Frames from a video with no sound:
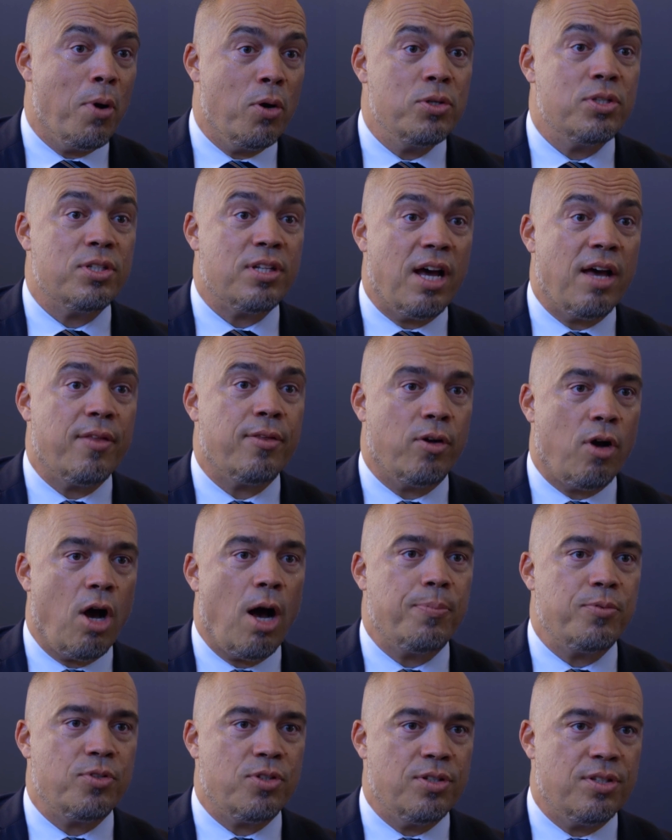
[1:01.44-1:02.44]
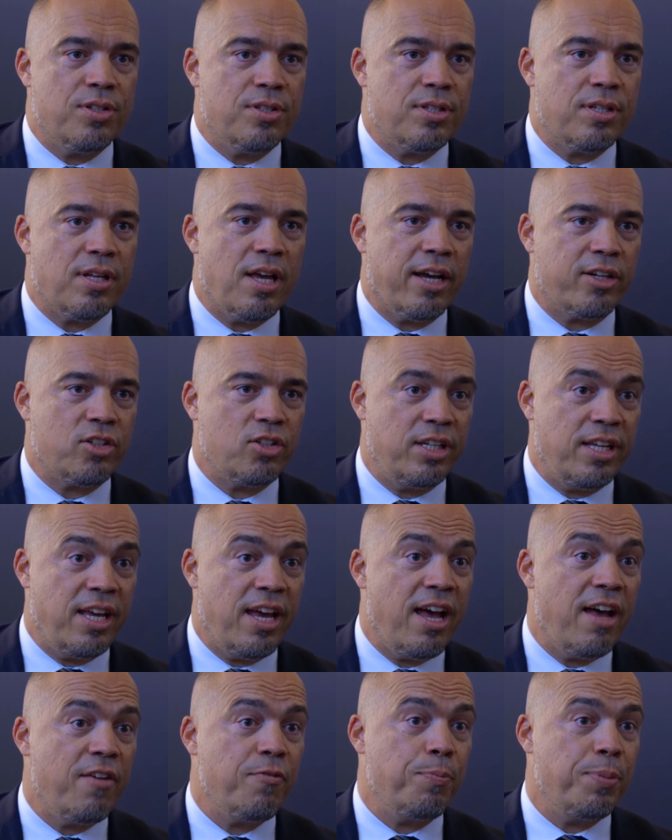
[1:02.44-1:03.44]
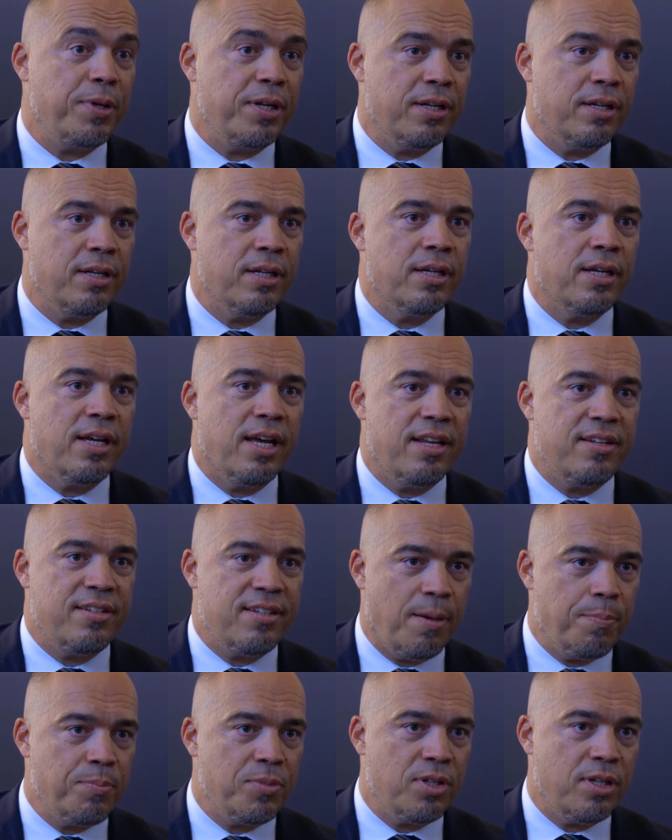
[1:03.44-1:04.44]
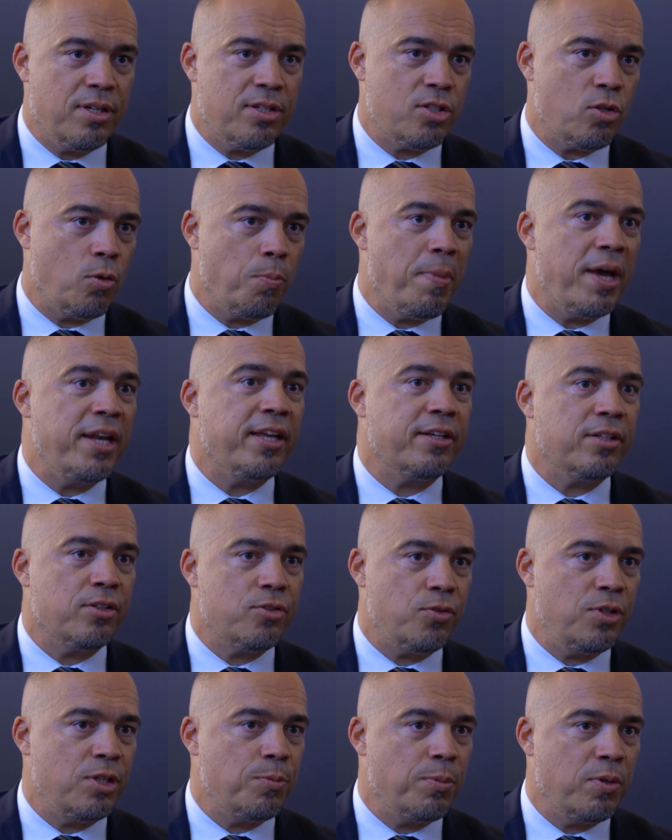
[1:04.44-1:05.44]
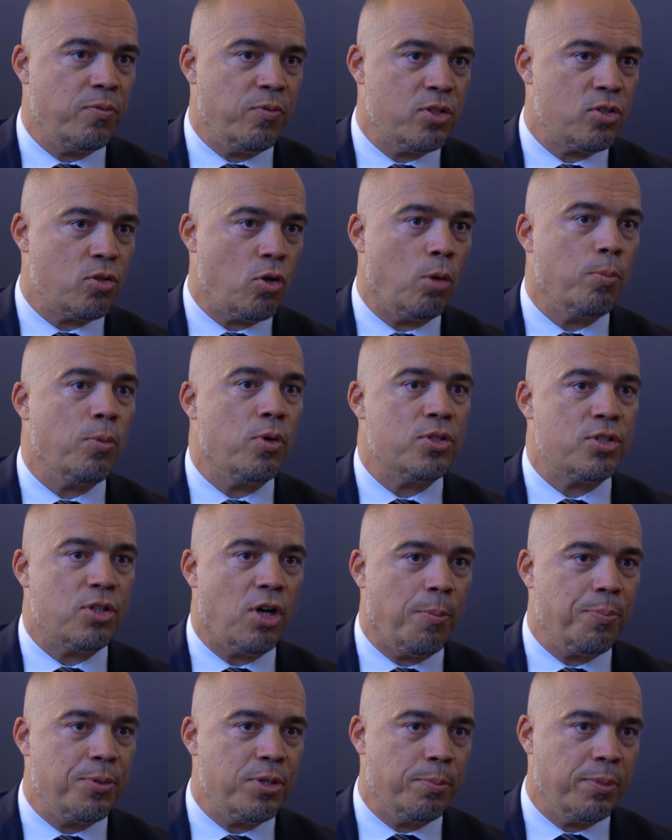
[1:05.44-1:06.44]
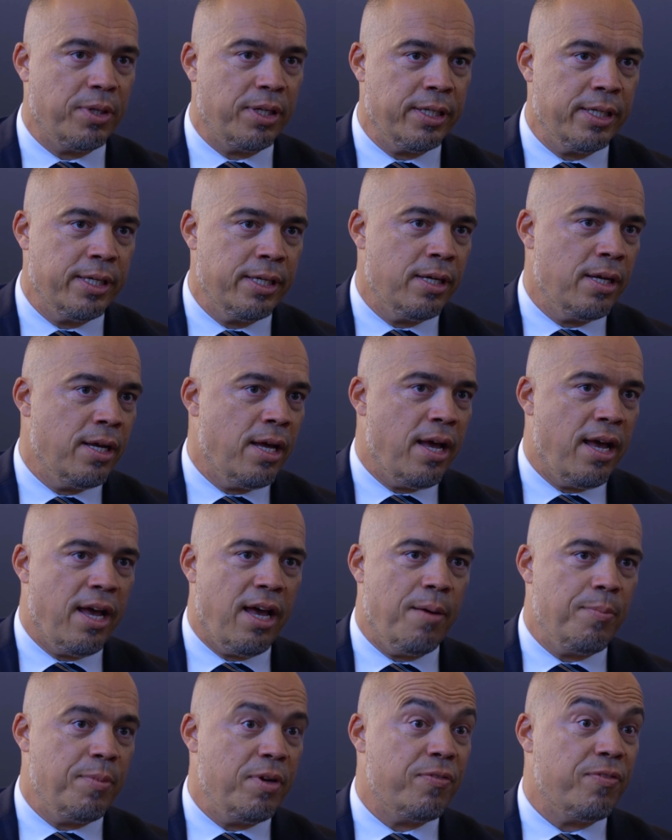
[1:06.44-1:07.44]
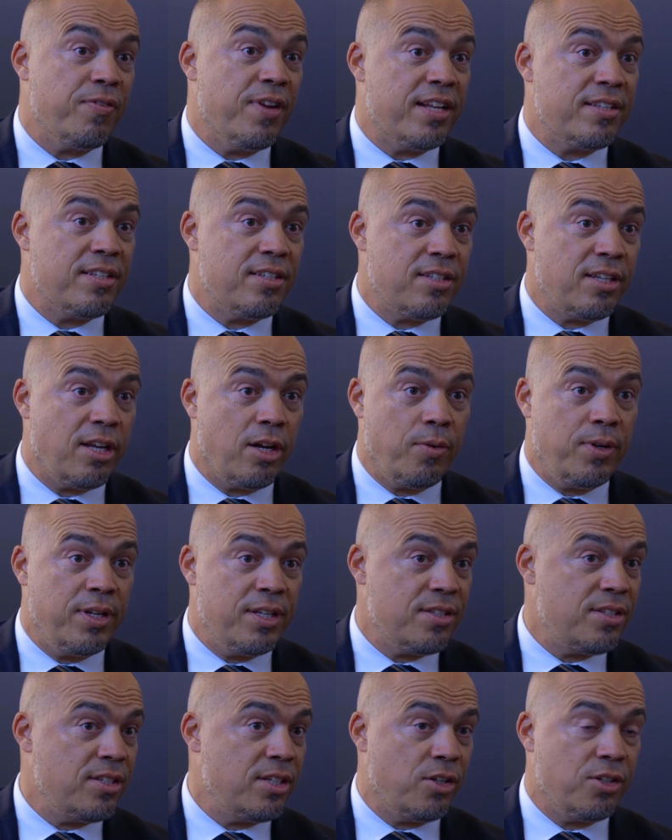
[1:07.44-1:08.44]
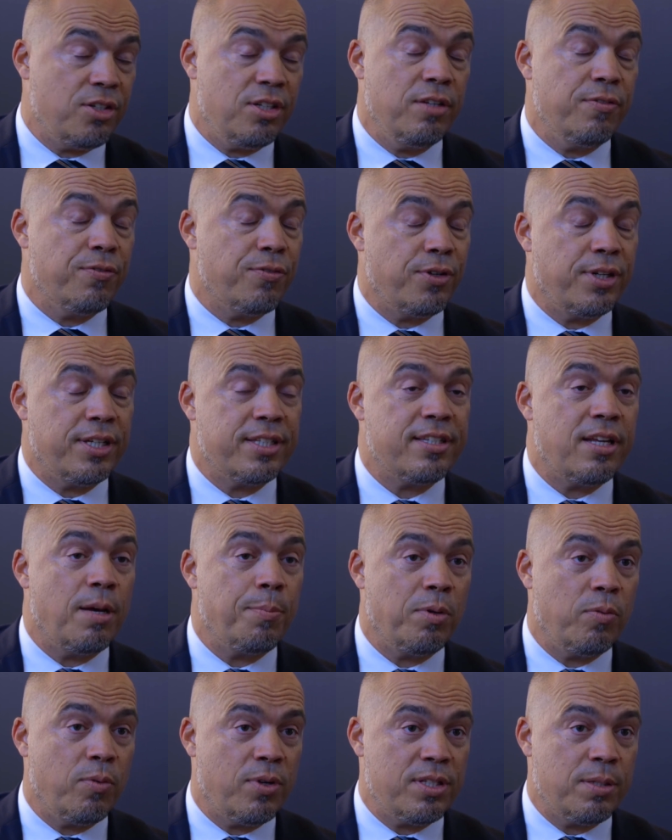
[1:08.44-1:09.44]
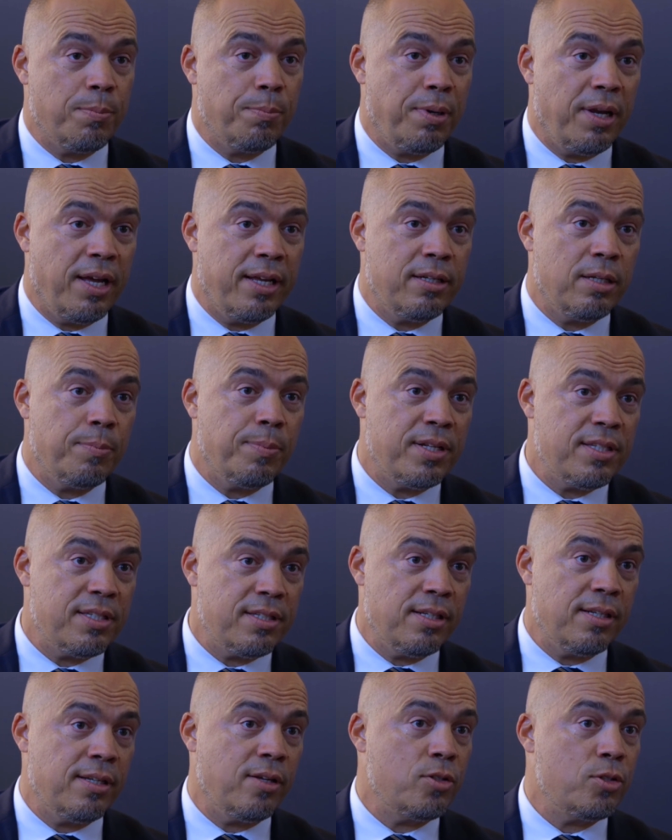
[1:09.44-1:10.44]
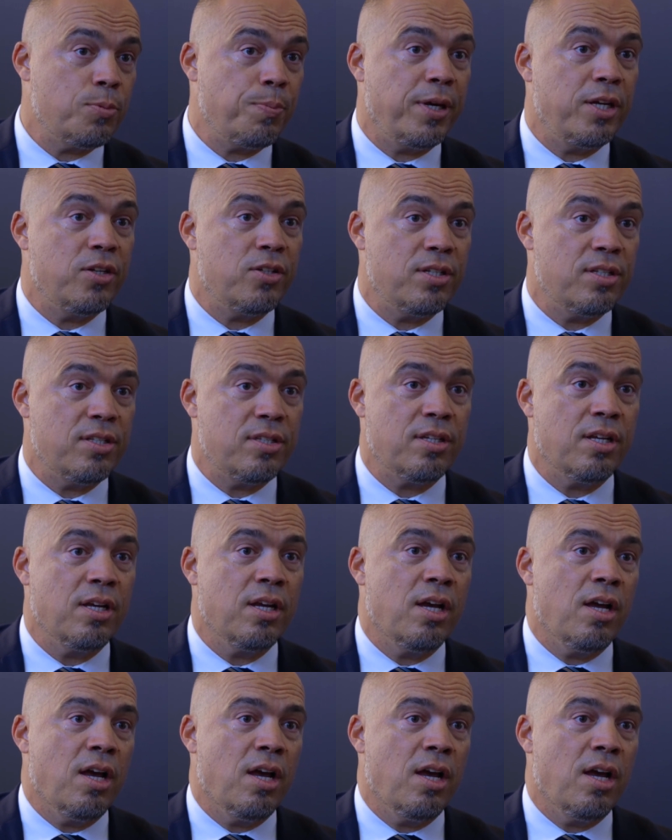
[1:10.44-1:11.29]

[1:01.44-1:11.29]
most other options actually have been attempted, so medical treatment was almost optimal. If necessary, a CRT, for example, was implanted, but still those patients